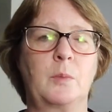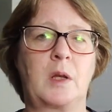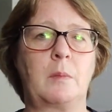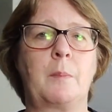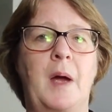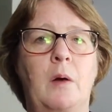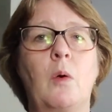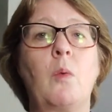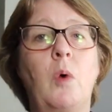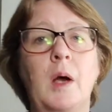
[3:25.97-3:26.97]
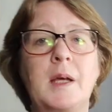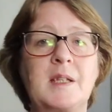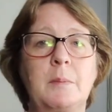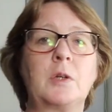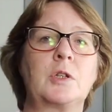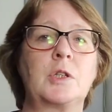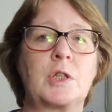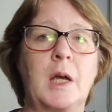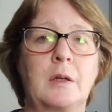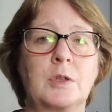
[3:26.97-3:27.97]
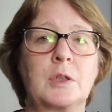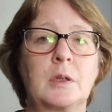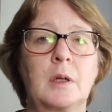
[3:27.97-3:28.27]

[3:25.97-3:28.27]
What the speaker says: with him about why his emotions changed.